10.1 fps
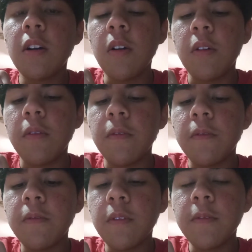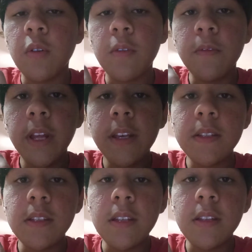of cornflakes,
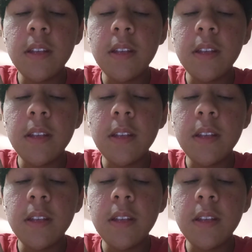it